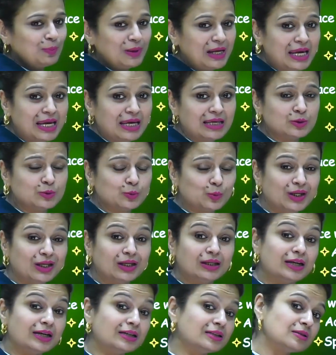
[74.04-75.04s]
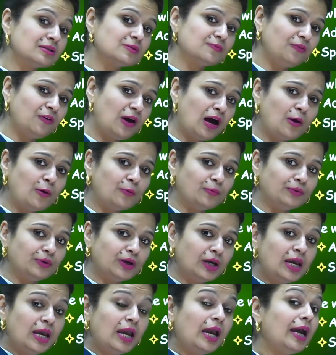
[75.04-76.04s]
place where it is found.
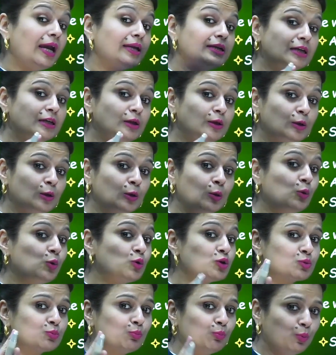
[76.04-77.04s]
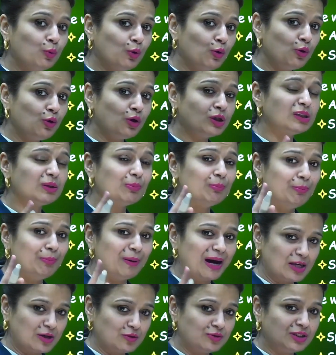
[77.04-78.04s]
It includes both
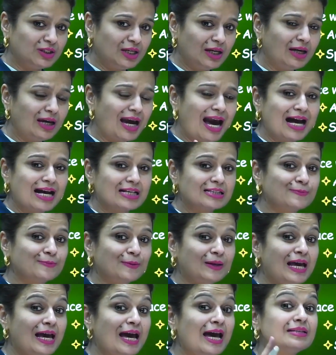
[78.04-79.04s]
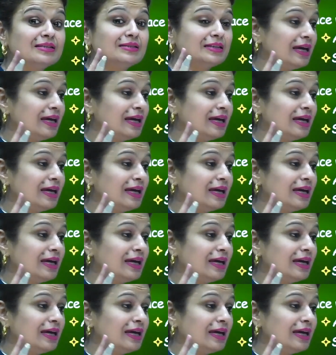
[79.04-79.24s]
biotic as well as